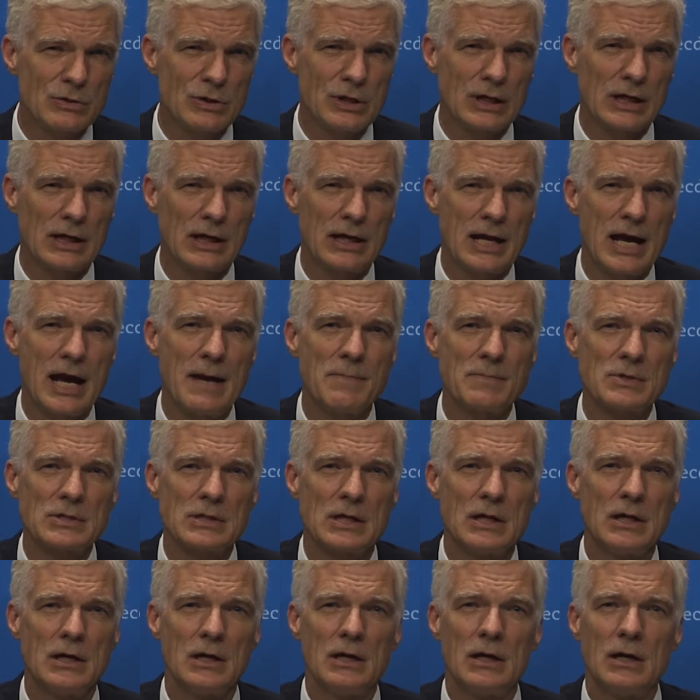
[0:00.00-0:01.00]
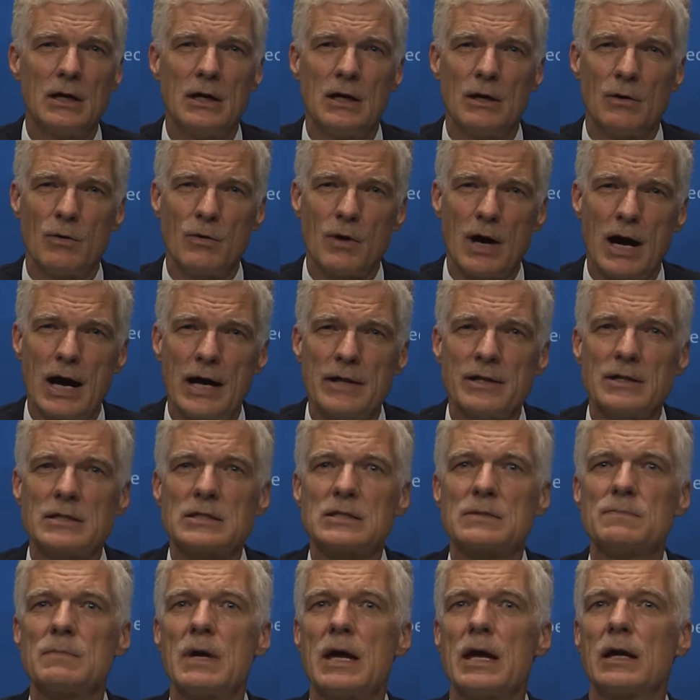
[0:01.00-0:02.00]
the claims who
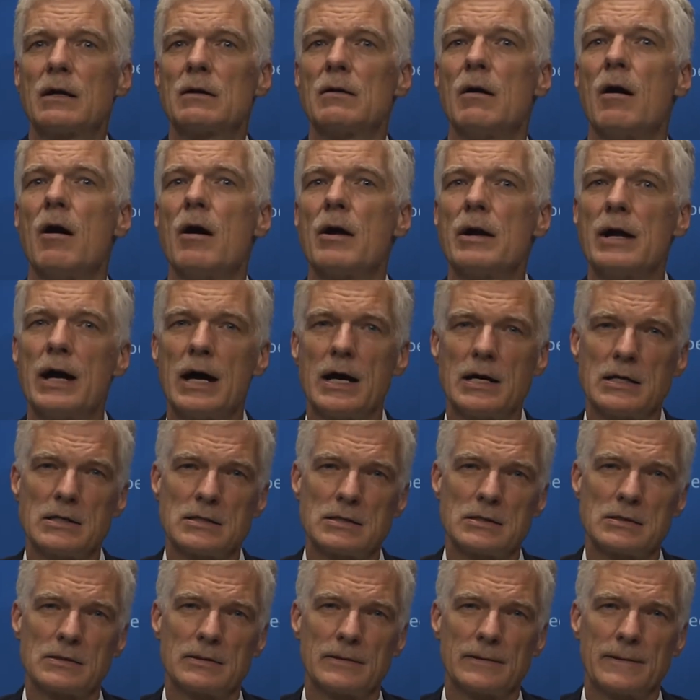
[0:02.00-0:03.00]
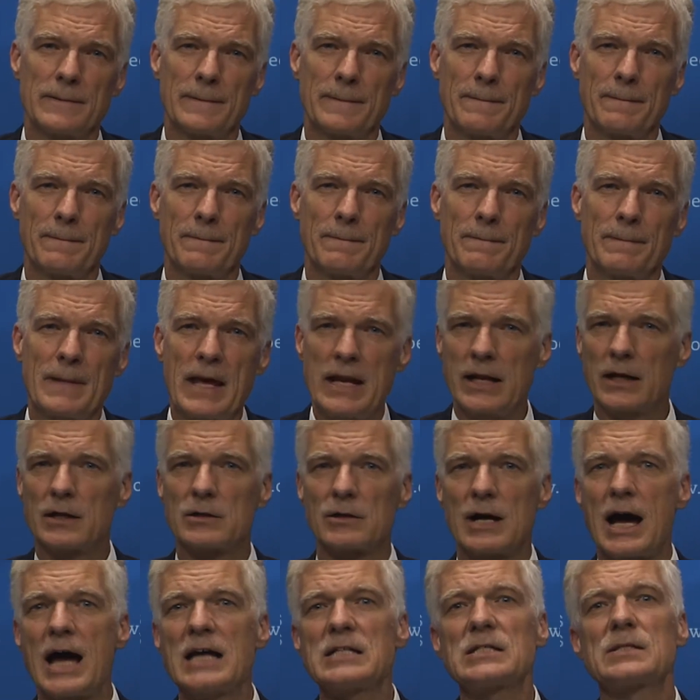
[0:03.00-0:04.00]
others make on us, and a
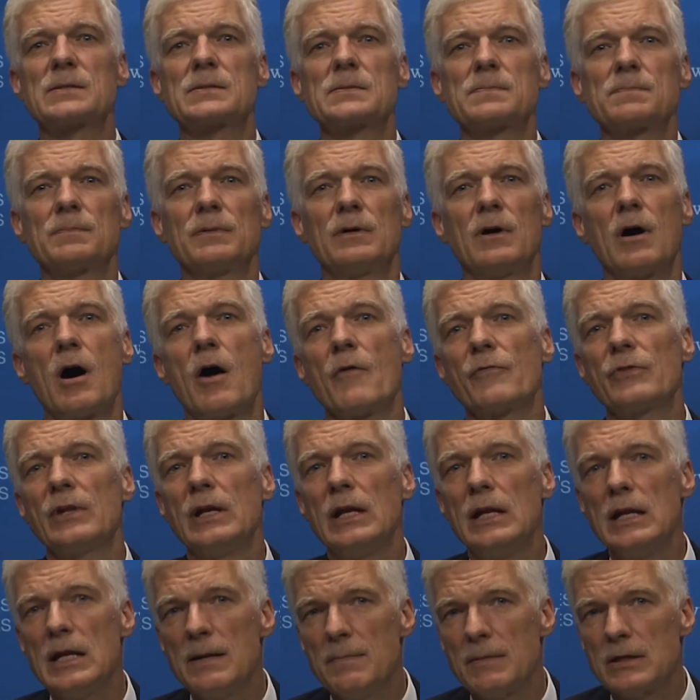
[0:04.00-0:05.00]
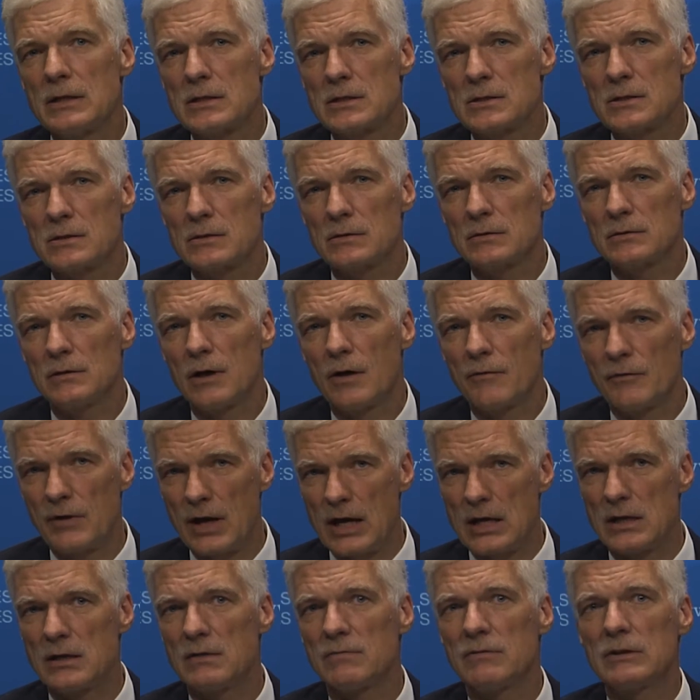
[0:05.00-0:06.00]
grasp of the limits of
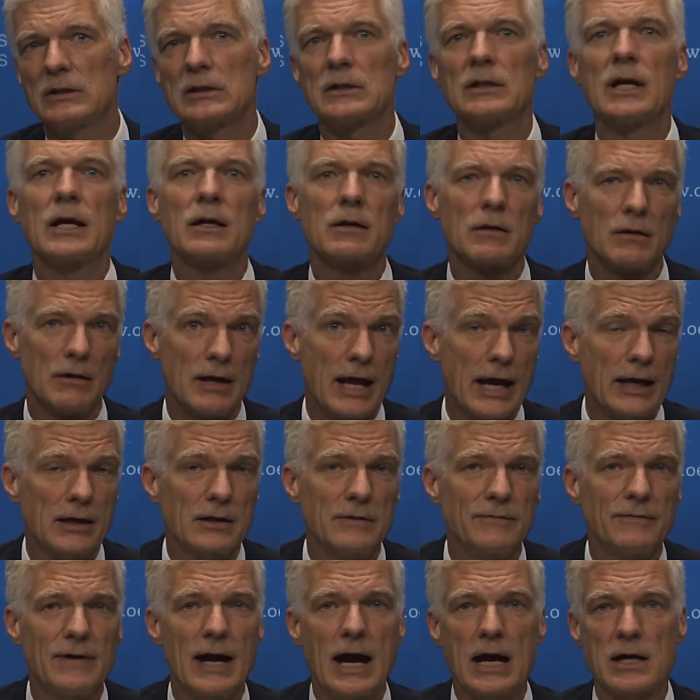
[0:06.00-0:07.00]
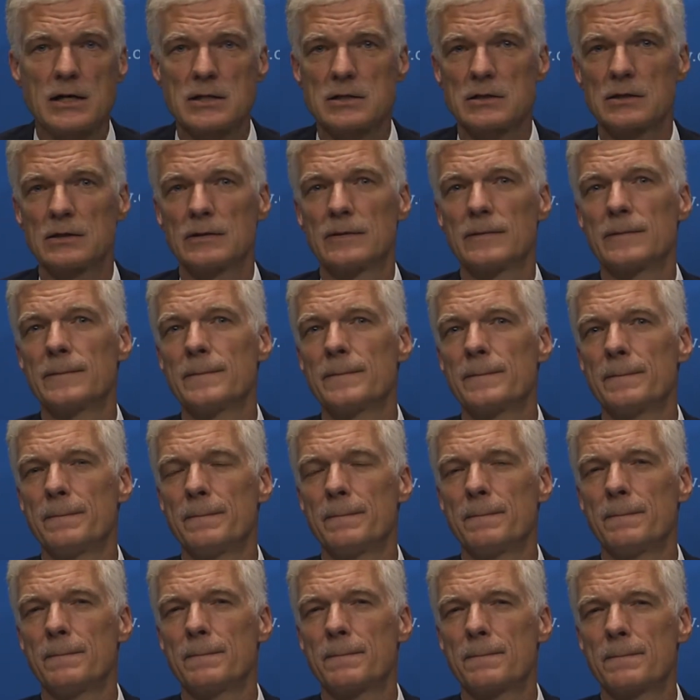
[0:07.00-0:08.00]
individual and collective action.
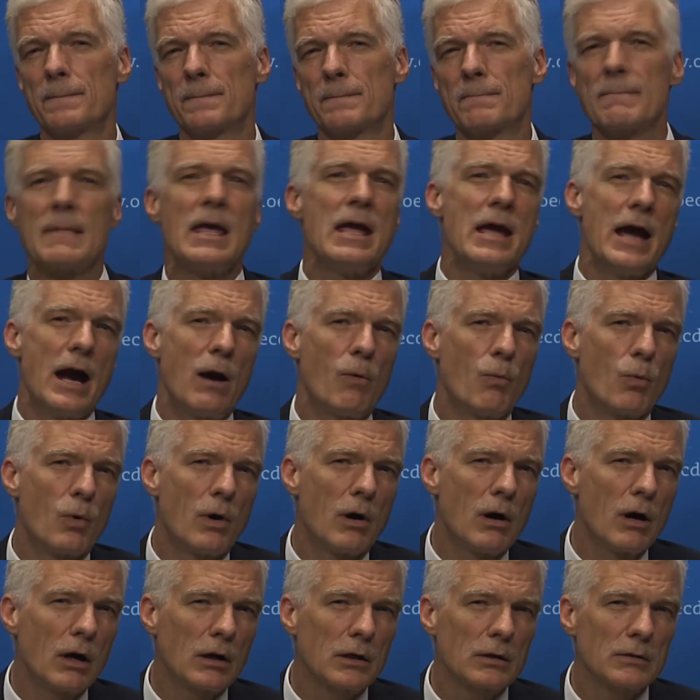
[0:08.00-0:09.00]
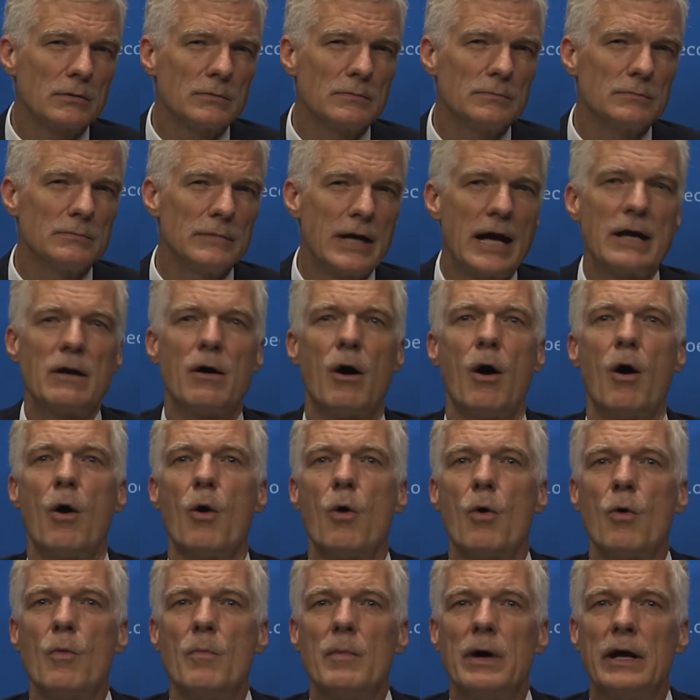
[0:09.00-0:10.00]
At work, at
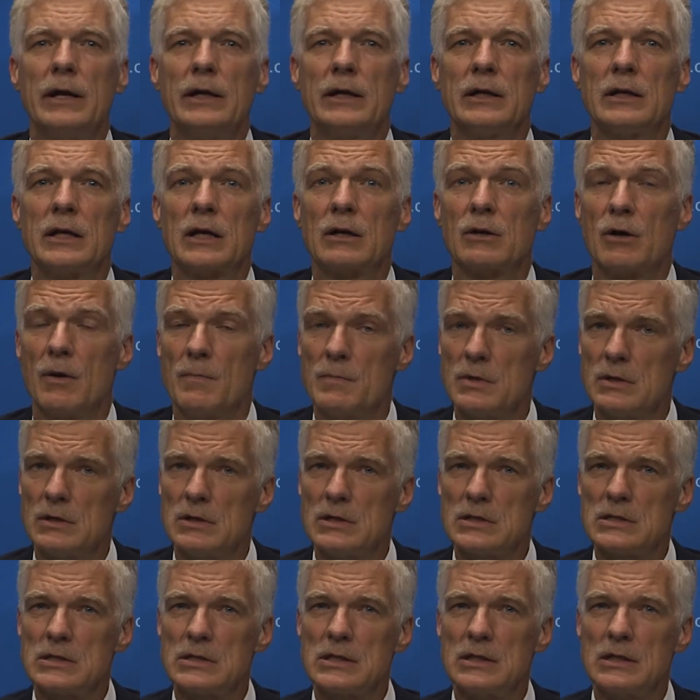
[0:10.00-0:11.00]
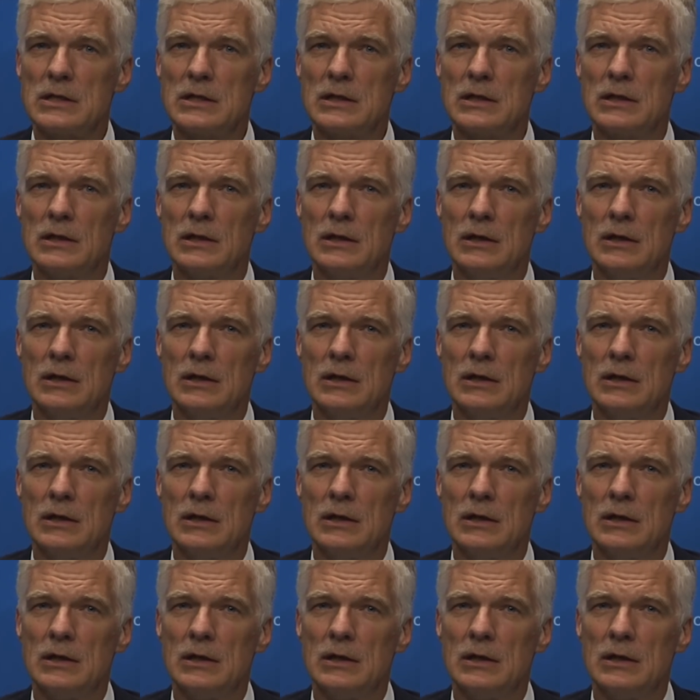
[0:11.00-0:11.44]
home, and in the community,